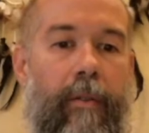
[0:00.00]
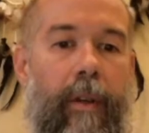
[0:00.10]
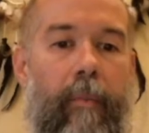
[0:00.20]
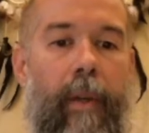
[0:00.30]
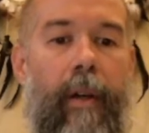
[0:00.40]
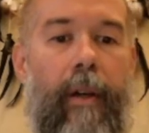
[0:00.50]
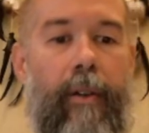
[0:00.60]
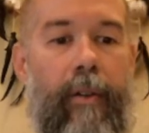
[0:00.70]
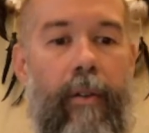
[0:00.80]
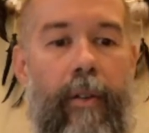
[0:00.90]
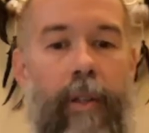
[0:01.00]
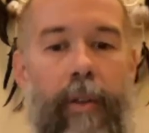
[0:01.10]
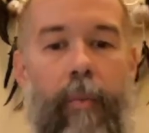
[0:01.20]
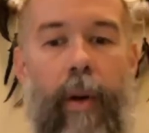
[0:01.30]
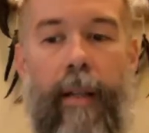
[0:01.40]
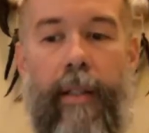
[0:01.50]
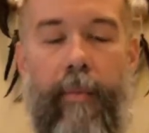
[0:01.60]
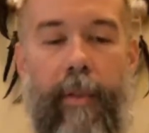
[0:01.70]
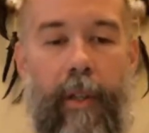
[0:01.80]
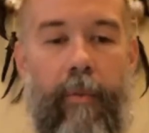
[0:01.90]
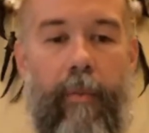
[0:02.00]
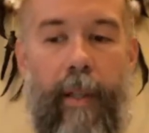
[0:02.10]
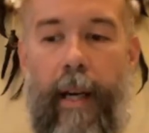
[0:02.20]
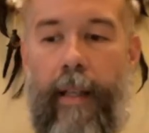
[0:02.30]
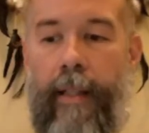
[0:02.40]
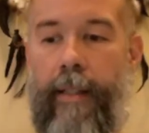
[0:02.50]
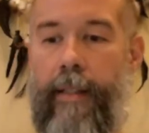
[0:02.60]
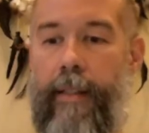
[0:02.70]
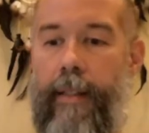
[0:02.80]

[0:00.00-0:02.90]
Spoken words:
be on your own in your practice, but there will be guidance.